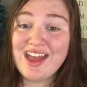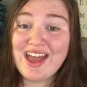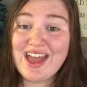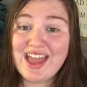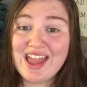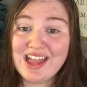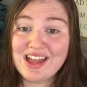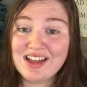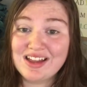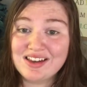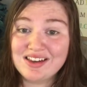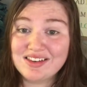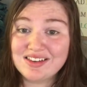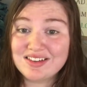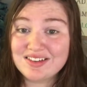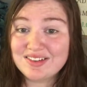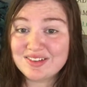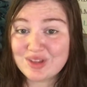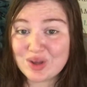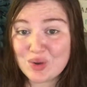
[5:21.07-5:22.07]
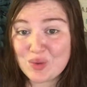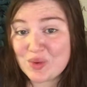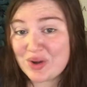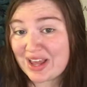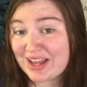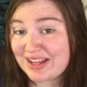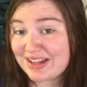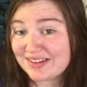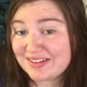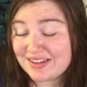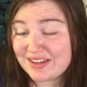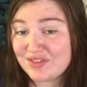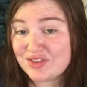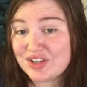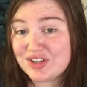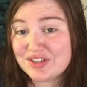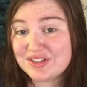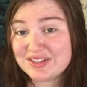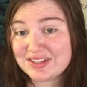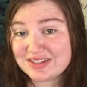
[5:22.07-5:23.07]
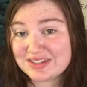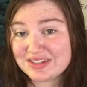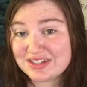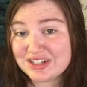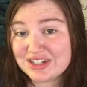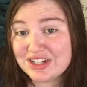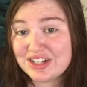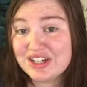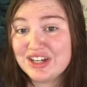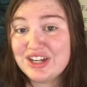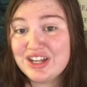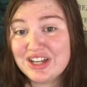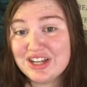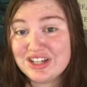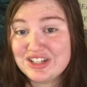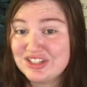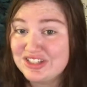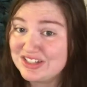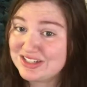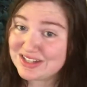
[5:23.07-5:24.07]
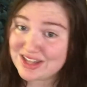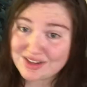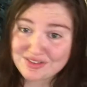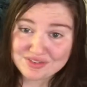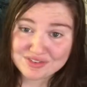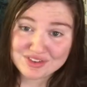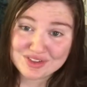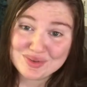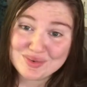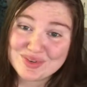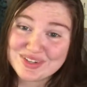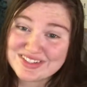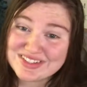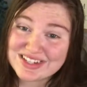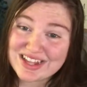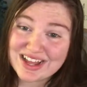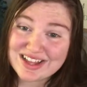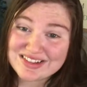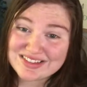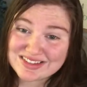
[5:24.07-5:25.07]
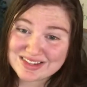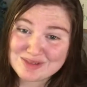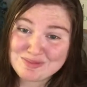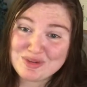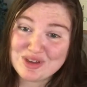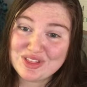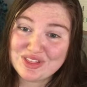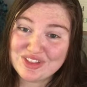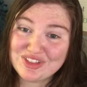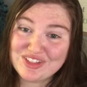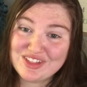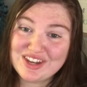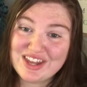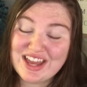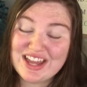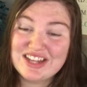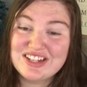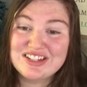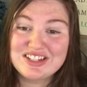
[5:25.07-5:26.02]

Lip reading: And so when I conceived her sister, she definitely was not sleeping through the night.